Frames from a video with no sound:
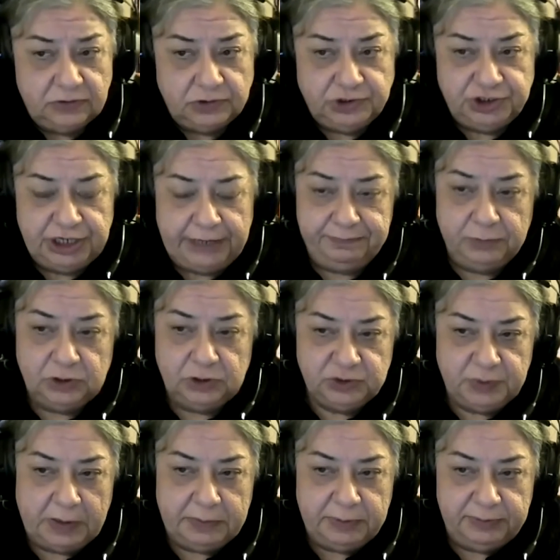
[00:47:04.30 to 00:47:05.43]
Hocam, most
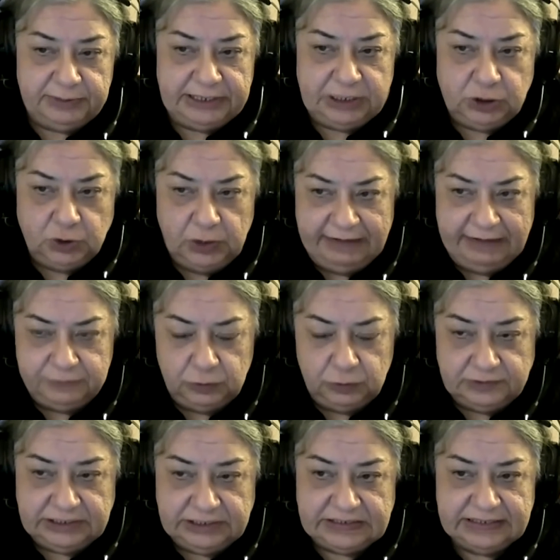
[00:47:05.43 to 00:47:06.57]
probably you have
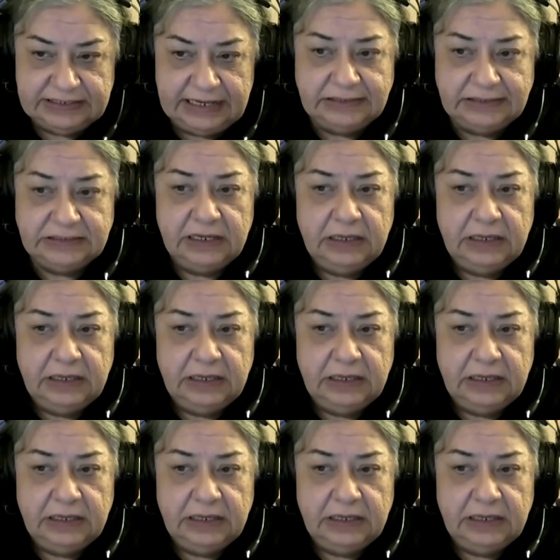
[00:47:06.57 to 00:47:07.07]
noticed that